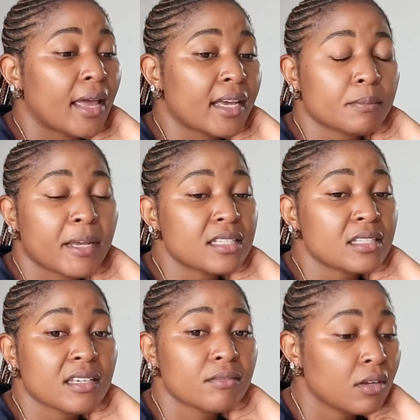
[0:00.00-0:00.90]

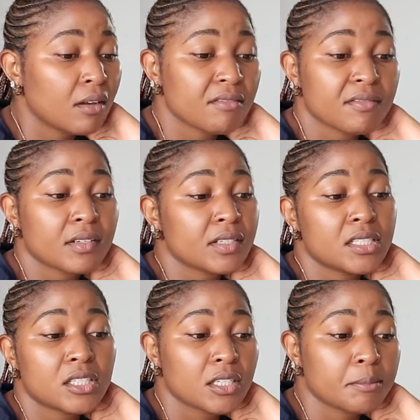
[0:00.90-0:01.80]
expensive, very
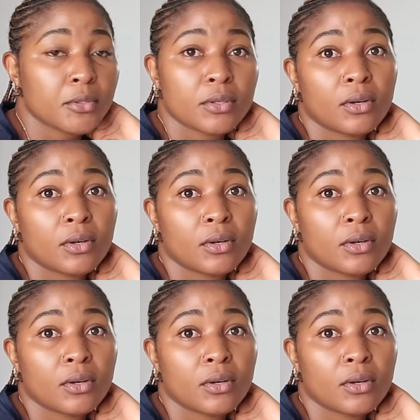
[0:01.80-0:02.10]
cheap,